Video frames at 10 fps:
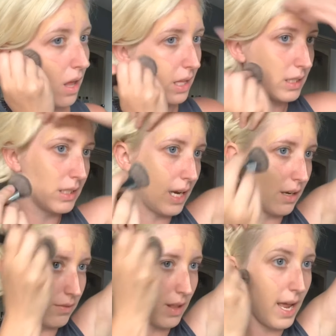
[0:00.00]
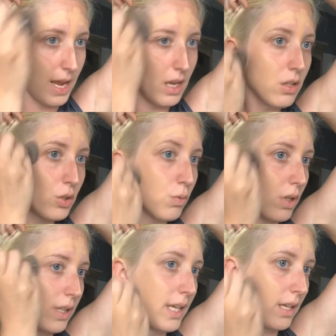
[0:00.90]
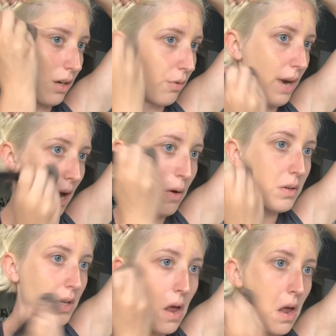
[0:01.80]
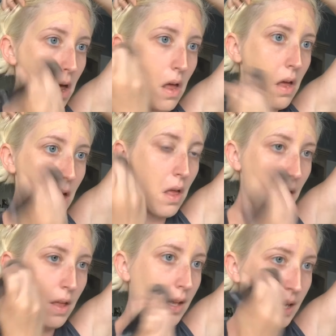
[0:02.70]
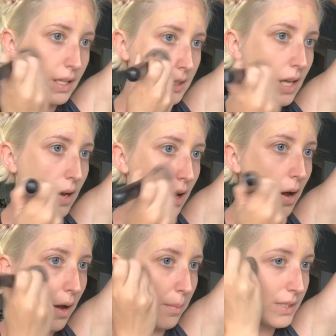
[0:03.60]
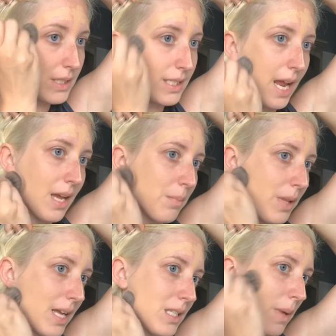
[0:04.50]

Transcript: instead of like swirling it around. It's gonna stay in place